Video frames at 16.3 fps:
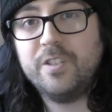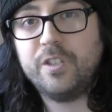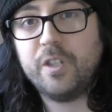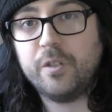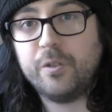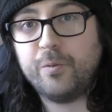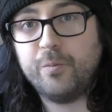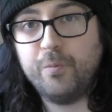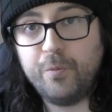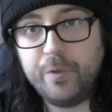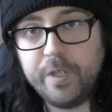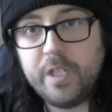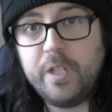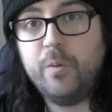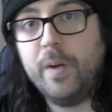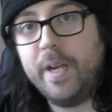does
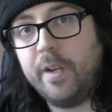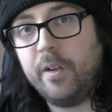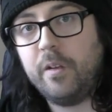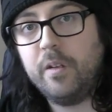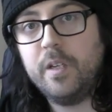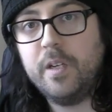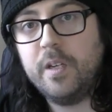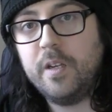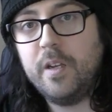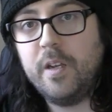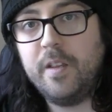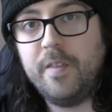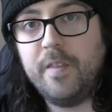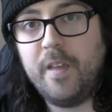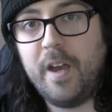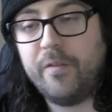really well
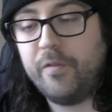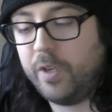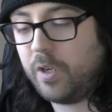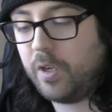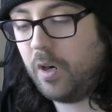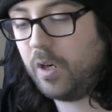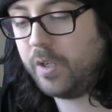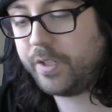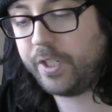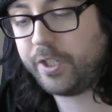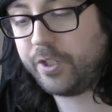in that regard.